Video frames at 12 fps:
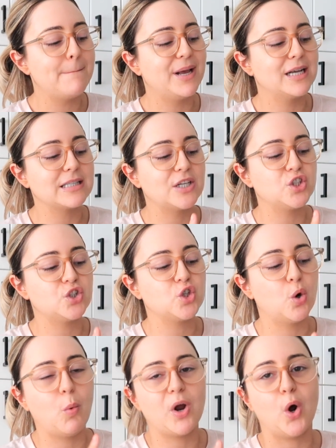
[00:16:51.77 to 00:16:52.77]
because I just
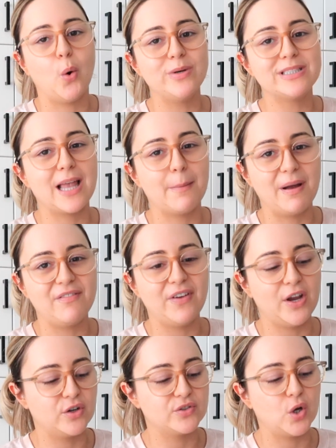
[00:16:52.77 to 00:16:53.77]
don't want to always get my
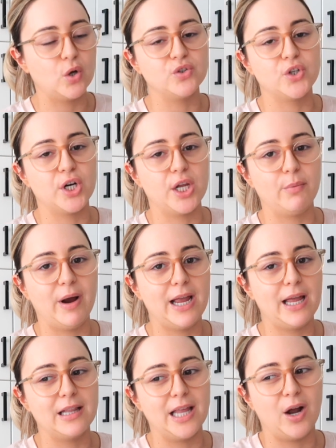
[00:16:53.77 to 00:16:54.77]
fingers all dirty
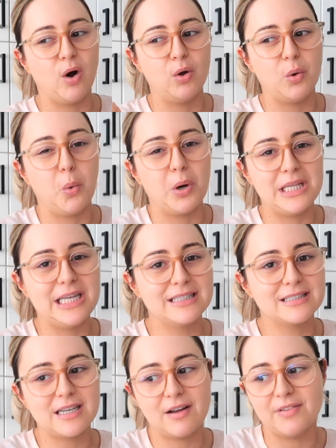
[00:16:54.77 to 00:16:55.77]
right and like all oily
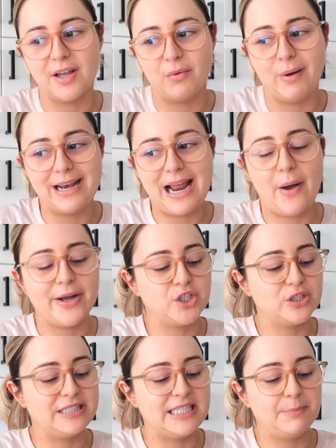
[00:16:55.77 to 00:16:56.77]
and stuff like right now I
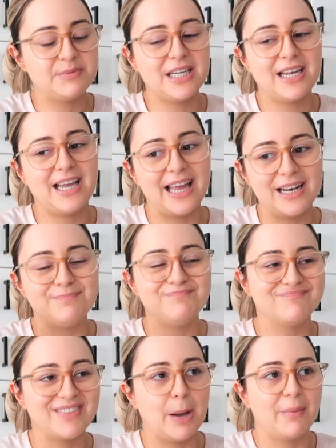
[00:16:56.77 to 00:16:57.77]
just dipped it
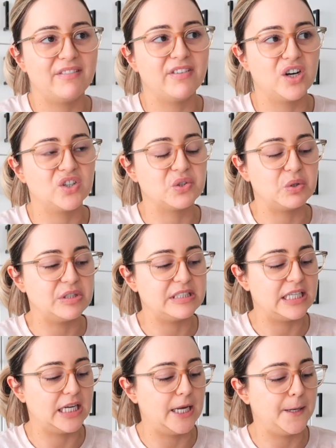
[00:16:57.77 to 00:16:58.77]
and now my fingers are all
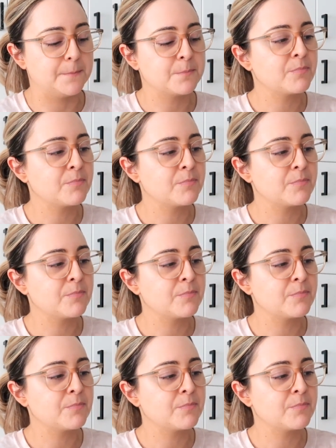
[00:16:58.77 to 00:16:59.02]
sticky